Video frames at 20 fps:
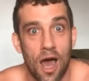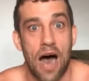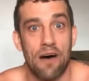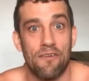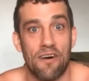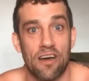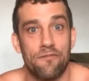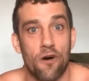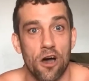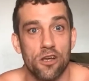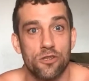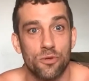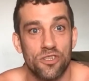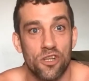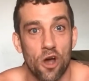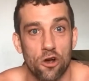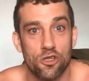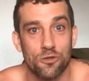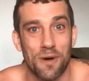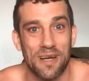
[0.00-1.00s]
I've had fights with
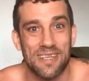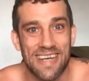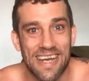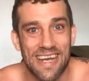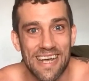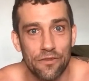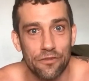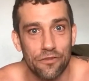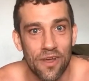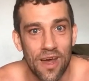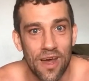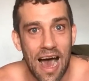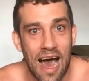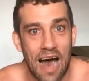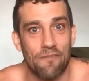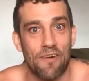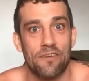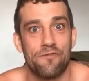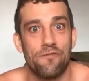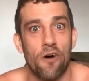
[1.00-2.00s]
dogs with my teeth. I've
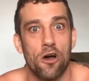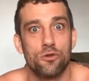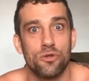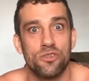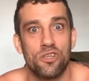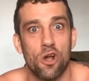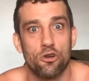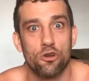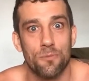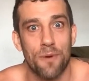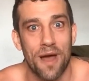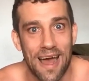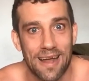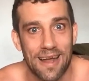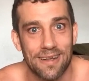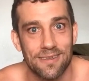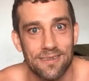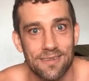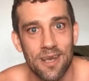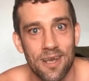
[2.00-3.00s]
had fights with dogs with my
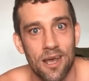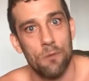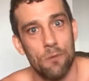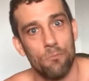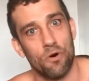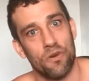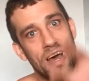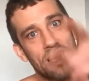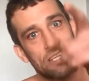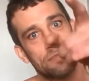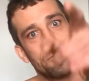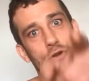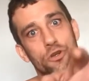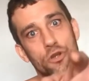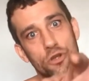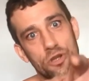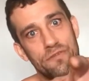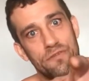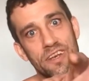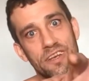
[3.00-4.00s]
hands. But that's for
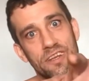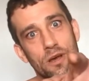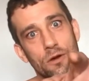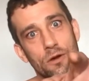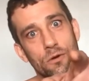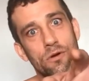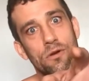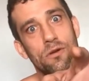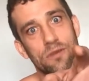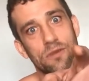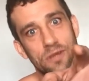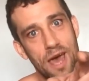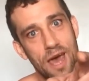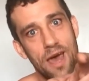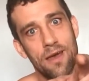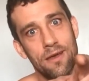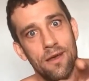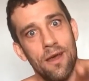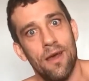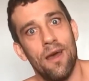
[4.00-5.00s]
another video, yeah?